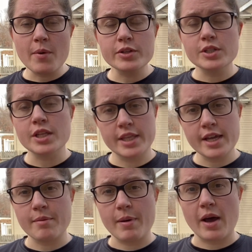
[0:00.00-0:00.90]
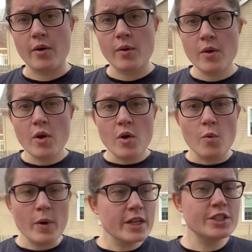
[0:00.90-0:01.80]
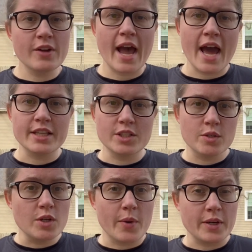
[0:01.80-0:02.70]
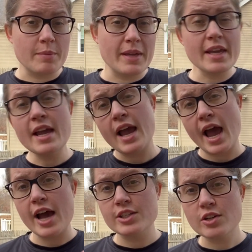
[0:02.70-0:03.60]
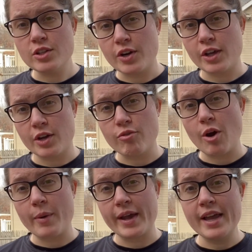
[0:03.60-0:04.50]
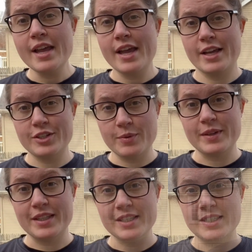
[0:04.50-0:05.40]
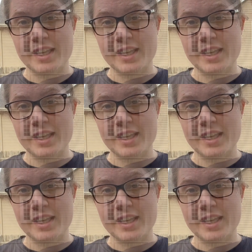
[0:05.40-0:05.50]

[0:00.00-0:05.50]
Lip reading: you to think about, what is your attitude going to be as you're learning and growing and doing these things? All